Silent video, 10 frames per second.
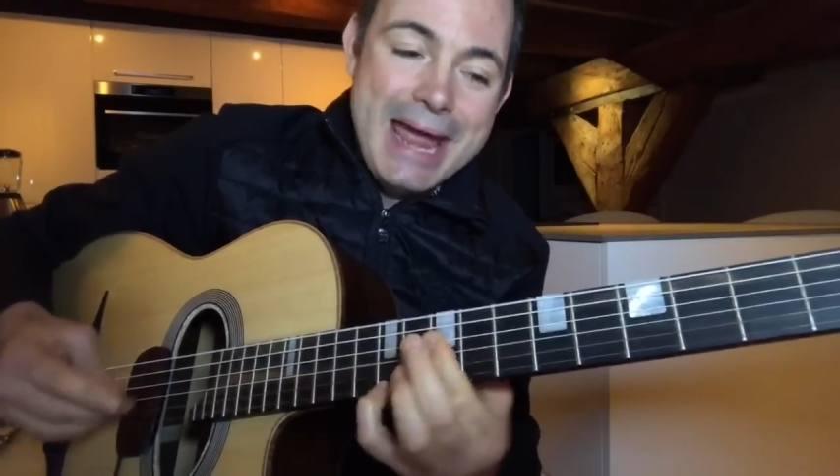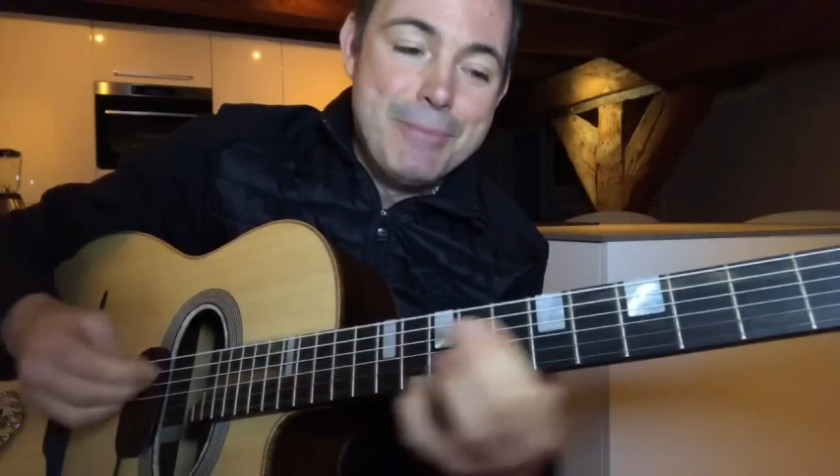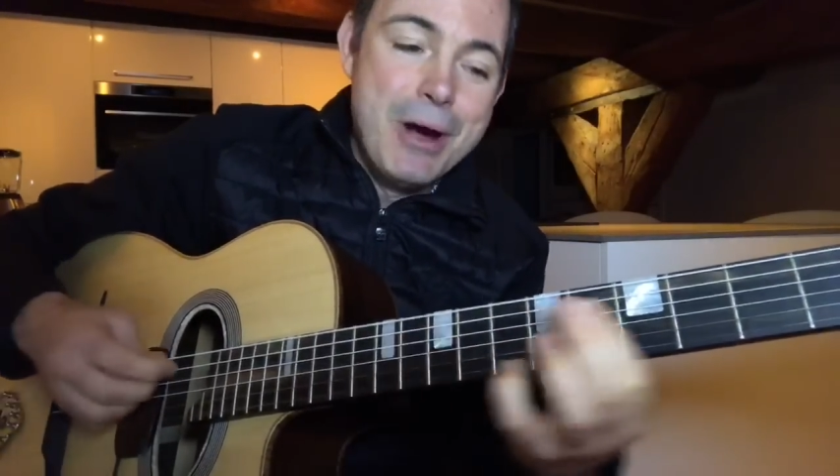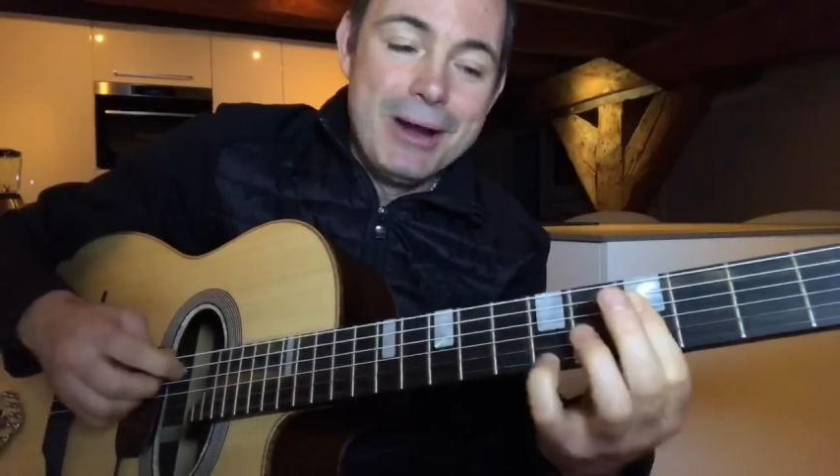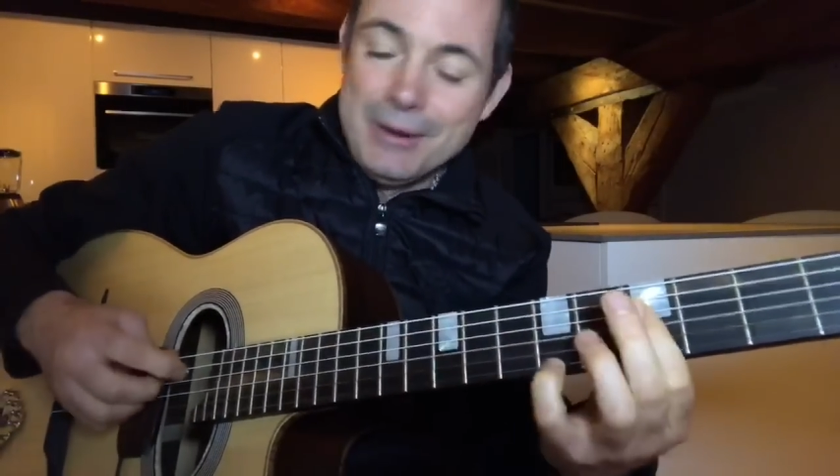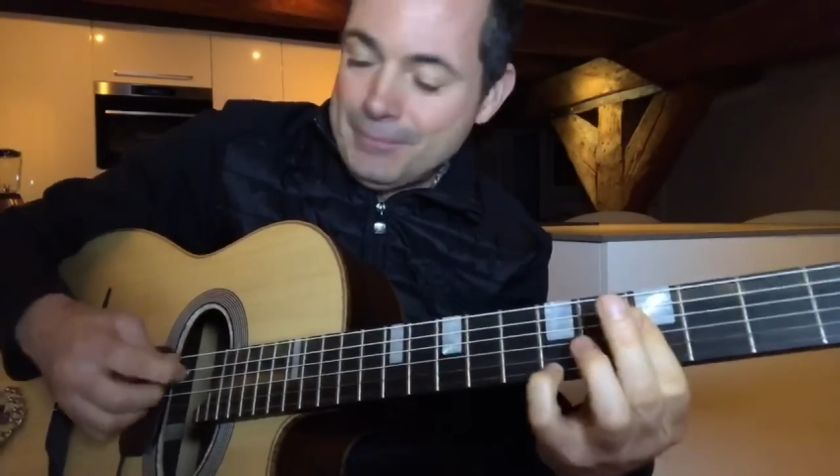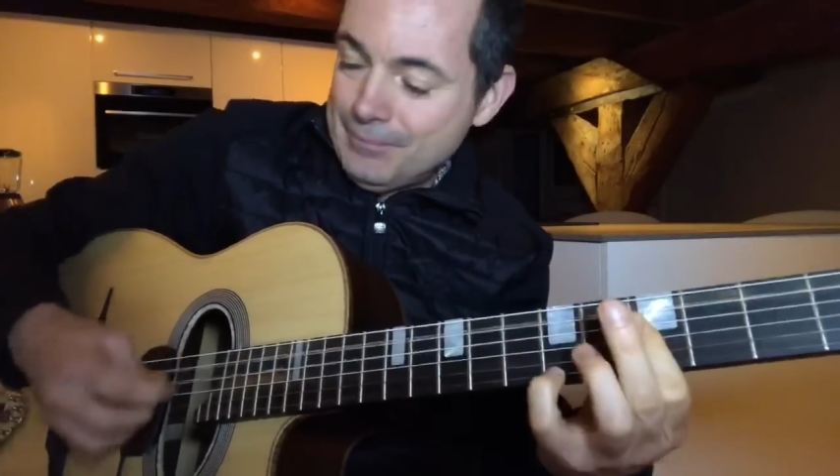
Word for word: A minor.